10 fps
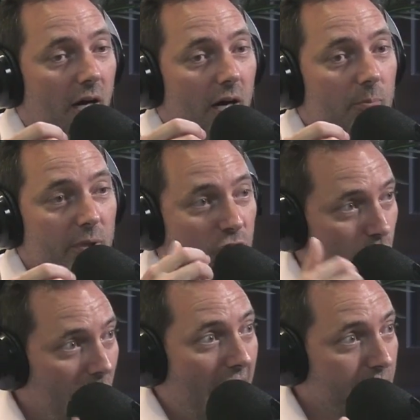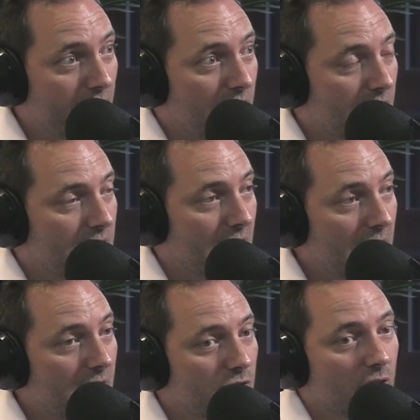But traffic is
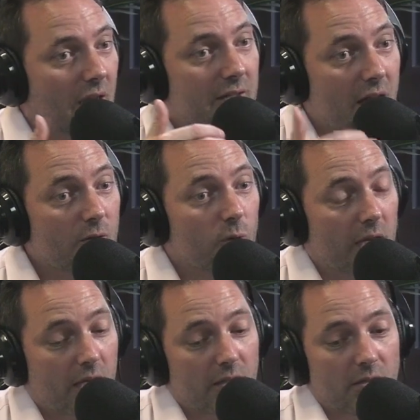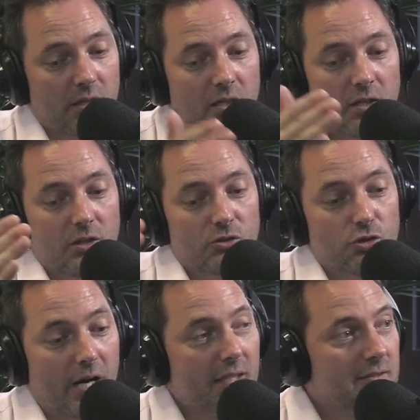key, so that then we can
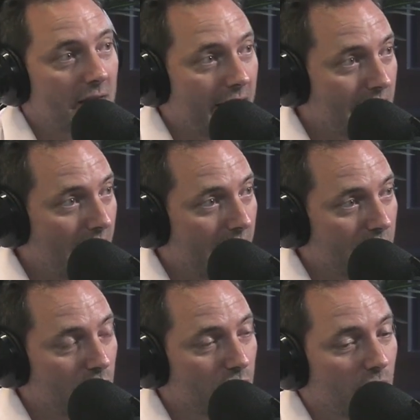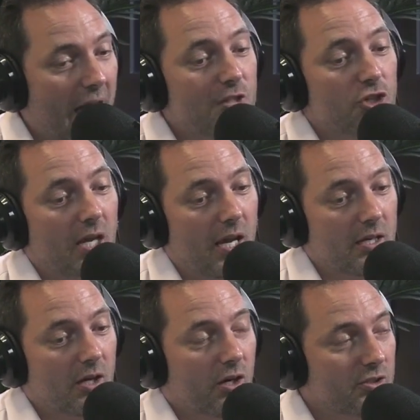translate that to
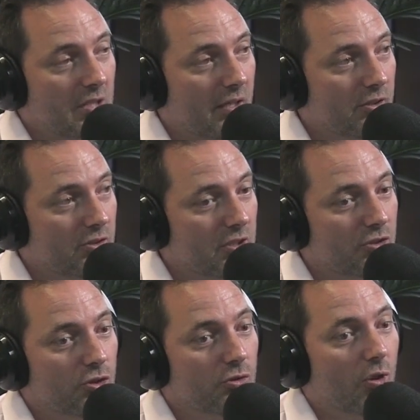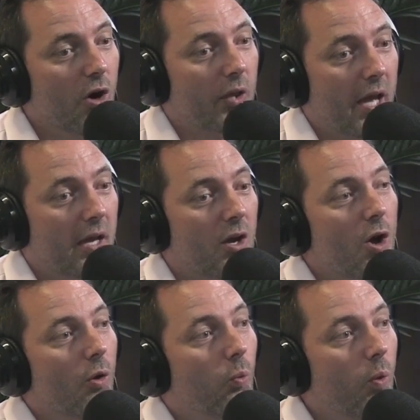educating our sellers as to, okay,
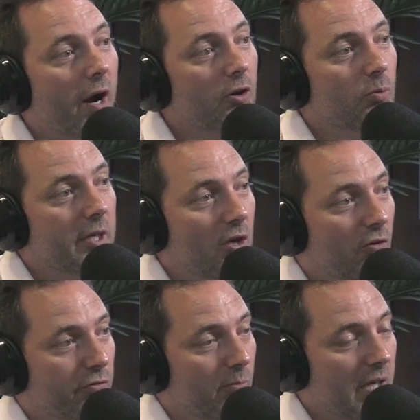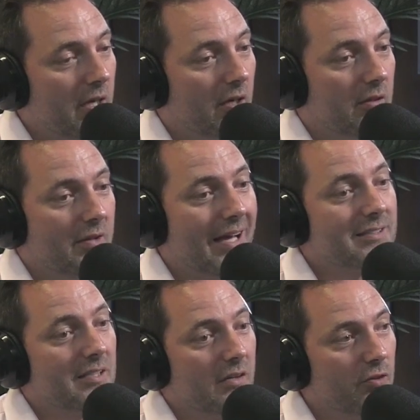where do we go from here?
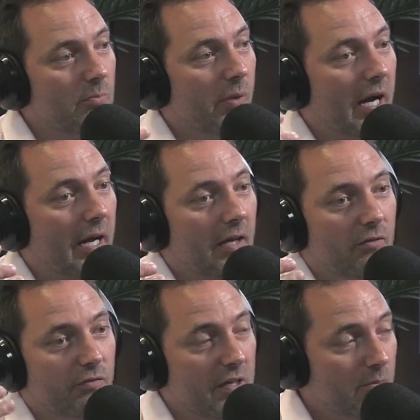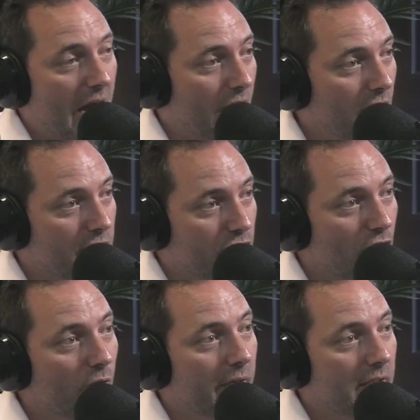That's given by feedback on the
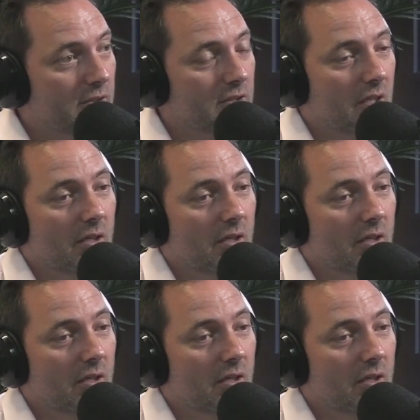showings,